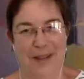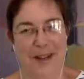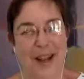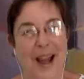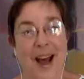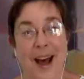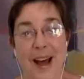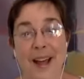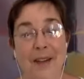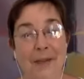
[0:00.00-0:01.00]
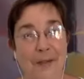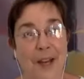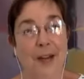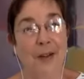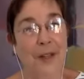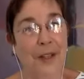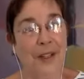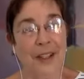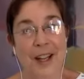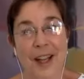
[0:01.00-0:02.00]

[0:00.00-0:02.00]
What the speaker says: but I have found it.